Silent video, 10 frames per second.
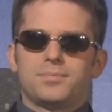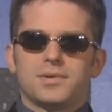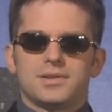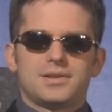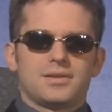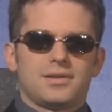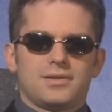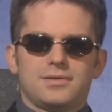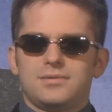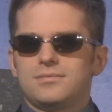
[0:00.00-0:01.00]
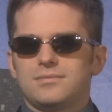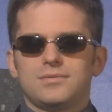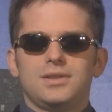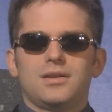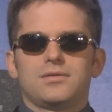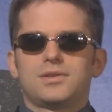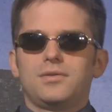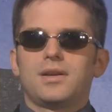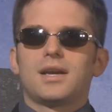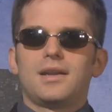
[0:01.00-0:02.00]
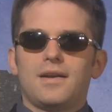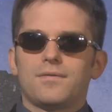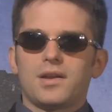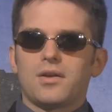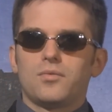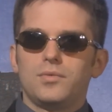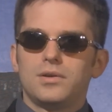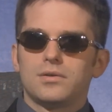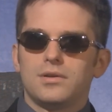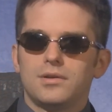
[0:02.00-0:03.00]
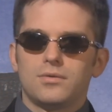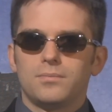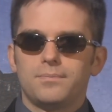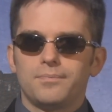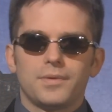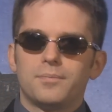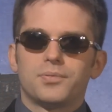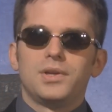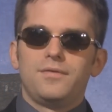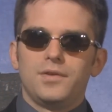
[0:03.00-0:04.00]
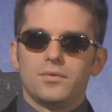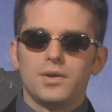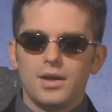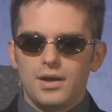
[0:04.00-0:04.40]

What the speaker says: But you know, so you kind of have like a weird little preview